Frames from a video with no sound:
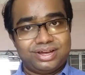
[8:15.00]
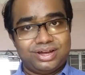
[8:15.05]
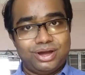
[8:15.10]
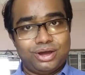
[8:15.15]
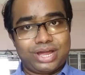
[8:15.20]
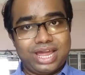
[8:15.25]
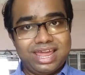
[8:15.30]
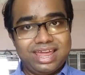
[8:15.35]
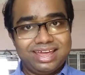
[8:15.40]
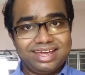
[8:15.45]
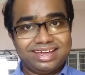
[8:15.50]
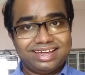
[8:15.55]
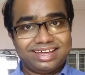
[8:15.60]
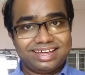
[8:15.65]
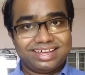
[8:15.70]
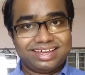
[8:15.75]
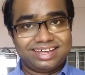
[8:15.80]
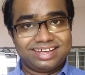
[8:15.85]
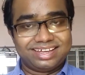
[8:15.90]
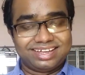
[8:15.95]
Okay?
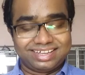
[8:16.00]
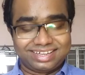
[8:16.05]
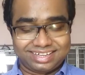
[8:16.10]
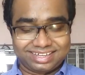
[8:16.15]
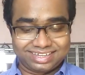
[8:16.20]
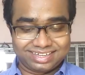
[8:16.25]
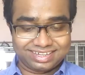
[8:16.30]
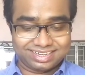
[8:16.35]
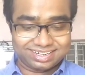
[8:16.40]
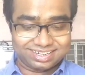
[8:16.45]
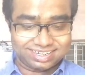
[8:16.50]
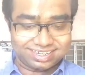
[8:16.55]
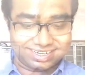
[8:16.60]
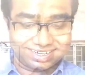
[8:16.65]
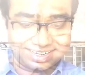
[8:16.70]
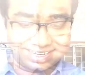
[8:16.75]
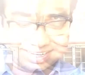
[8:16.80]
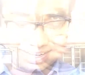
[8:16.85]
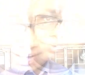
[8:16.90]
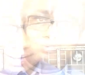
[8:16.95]
The scanner.
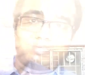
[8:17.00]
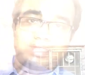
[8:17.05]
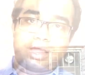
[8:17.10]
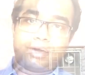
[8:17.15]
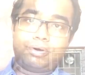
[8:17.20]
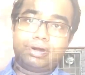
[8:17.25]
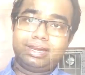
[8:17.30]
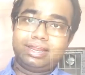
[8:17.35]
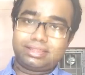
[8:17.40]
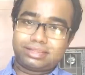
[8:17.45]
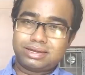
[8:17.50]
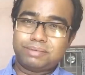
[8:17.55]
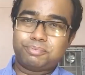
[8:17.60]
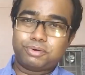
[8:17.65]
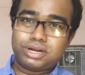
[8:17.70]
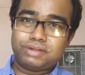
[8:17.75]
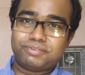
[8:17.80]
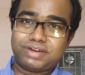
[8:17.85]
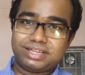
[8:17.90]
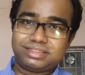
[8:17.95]
Our next
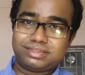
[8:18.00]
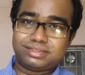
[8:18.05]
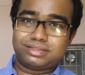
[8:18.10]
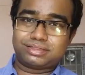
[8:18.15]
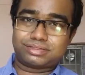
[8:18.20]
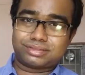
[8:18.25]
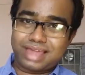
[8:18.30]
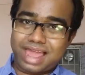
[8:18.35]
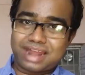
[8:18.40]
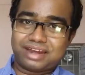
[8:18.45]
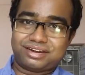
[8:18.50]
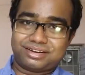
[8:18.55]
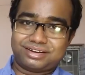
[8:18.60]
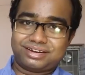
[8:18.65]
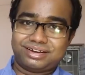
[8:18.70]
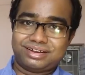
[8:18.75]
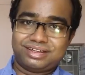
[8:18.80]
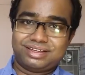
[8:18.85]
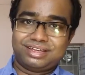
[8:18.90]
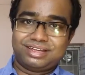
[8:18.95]
input device is a scanner.
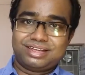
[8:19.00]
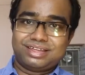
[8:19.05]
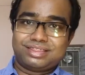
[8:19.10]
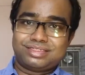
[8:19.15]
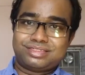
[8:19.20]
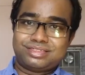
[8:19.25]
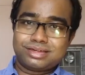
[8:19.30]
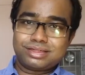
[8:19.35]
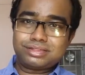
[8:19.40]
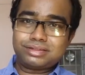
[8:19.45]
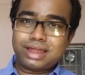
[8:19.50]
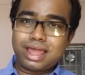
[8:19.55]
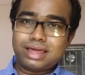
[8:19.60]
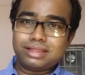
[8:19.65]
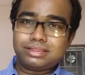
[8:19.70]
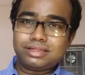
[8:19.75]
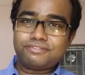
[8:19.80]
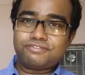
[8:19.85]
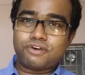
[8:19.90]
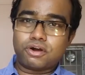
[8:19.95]
Just
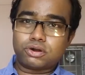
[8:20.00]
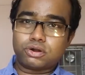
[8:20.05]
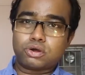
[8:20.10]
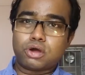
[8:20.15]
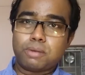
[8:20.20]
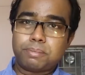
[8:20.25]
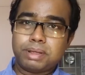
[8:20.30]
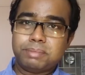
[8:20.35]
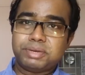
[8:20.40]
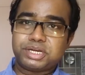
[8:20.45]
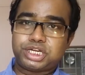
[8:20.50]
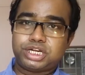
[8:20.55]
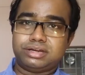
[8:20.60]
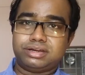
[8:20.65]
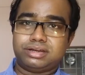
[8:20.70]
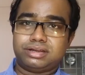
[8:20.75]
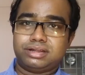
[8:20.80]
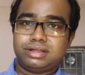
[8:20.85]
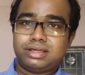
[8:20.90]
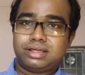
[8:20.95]
as a photocopy
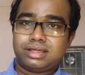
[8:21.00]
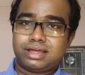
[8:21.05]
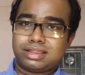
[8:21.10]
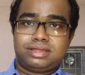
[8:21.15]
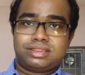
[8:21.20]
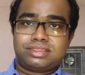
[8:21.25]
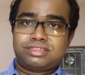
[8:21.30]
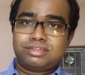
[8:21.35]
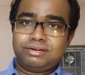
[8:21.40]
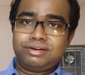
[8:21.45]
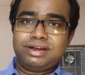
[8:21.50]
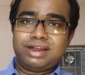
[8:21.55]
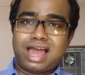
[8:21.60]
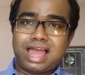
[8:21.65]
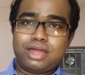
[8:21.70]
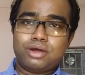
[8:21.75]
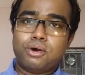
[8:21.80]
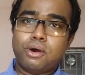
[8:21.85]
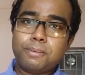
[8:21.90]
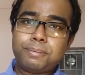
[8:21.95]
machine. Children,
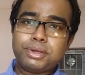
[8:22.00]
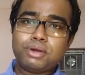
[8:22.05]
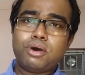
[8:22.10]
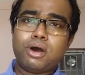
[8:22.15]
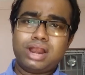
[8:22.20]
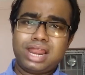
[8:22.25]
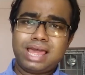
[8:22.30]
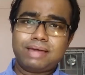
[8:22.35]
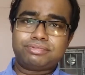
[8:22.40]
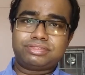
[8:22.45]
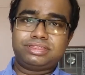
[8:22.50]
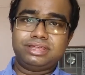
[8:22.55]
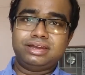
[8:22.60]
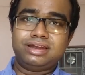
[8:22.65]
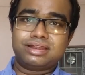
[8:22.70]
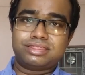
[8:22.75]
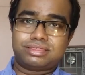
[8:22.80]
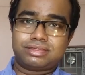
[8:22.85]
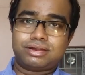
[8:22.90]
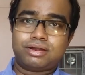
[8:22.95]
I hope you all have seen
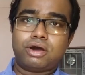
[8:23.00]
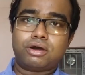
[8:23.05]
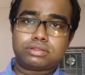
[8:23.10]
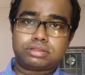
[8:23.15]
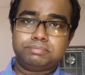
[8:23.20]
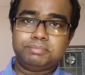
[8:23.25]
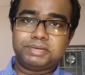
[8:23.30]
a Xerox